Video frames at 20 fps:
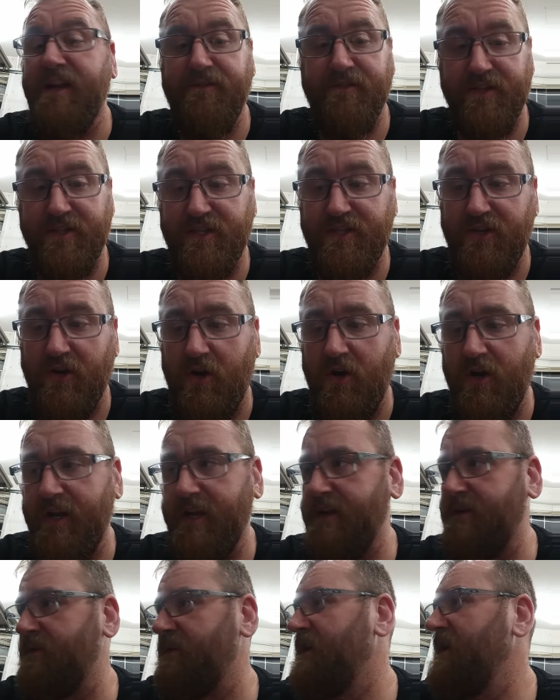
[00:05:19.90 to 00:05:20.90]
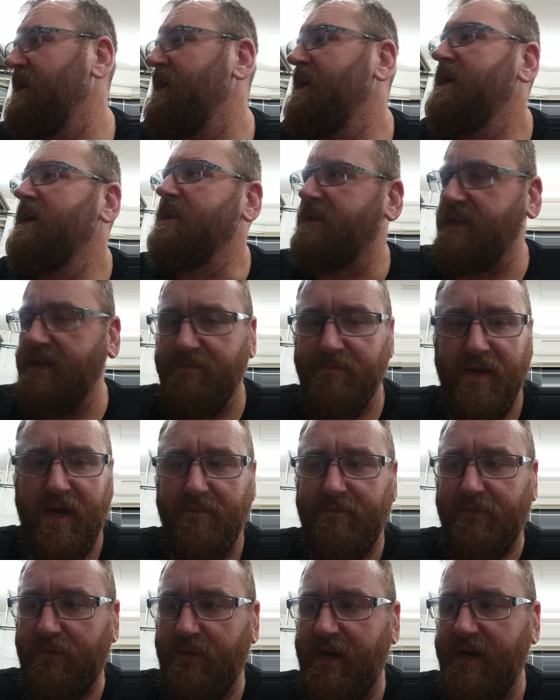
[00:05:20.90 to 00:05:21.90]
even start it, then
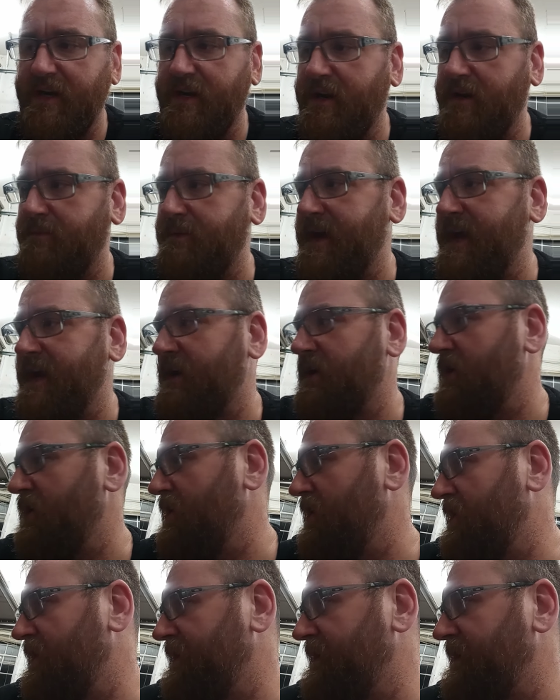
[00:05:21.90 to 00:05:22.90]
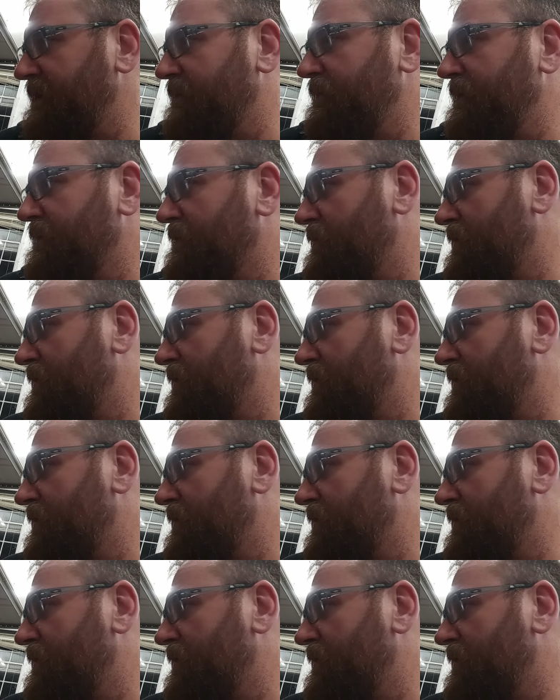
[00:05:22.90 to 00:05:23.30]
pop the radiator back on, then we'll